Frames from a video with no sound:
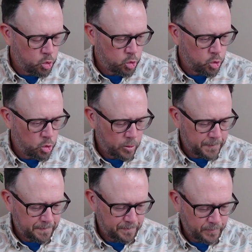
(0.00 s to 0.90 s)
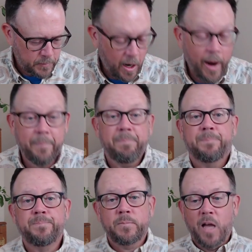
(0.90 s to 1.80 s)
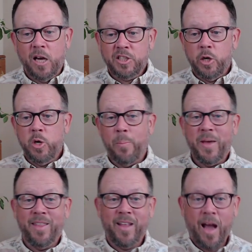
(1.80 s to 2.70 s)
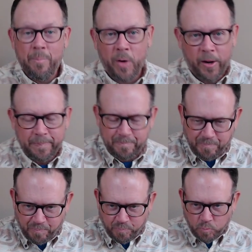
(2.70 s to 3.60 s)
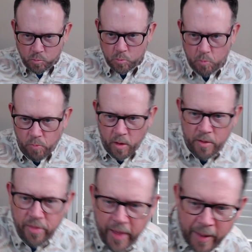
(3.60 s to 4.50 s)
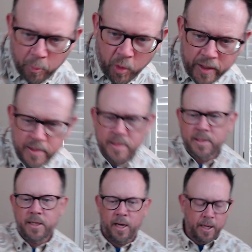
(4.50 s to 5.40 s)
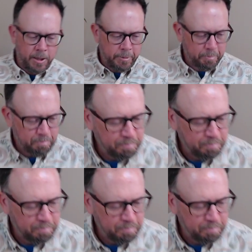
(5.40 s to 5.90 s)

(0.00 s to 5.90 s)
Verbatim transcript: All right, I'll show you a pen that I bought that was um,